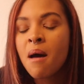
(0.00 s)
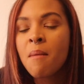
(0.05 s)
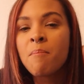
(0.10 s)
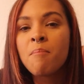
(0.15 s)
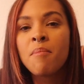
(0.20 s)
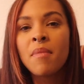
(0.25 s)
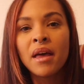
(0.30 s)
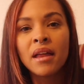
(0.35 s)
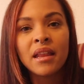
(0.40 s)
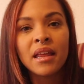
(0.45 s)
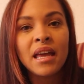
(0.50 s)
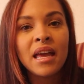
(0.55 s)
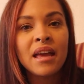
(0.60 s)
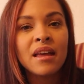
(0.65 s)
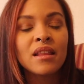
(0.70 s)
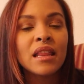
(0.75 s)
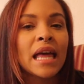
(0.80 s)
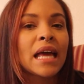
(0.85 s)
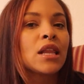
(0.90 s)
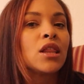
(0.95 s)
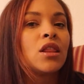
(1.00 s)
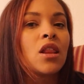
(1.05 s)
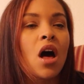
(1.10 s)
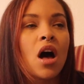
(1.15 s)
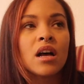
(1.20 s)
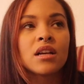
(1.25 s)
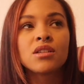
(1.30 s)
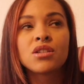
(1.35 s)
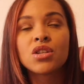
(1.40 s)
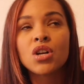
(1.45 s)
Millie
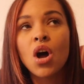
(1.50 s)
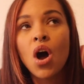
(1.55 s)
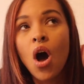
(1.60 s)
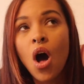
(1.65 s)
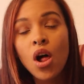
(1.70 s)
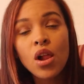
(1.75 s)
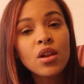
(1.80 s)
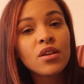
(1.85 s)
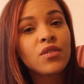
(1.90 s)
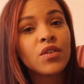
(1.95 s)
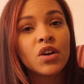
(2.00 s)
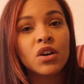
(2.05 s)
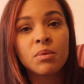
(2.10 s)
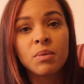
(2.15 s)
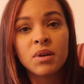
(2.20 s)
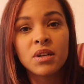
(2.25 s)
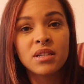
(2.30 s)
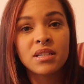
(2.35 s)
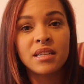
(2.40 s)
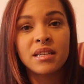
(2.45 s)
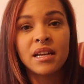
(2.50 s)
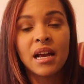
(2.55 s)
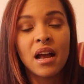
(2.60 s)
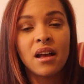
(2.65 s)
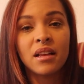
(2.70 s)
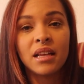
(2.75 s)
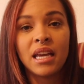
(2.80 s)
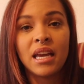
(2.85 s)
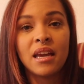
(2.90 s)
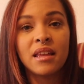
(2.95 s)
lost all of her
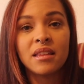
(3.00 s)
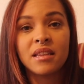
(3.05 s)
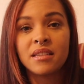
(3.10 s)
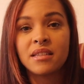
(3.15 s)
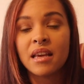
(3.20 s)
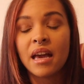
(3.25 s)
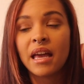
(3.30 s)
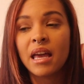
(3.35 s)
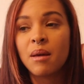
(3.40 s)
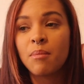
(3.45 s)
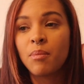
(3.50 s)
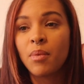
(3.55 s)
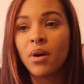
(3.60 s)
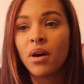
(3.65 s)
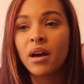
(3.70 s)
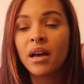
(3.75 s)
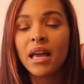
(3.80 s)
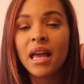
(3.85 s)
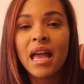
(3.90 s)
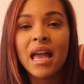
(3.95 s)
personality in the 2nd book,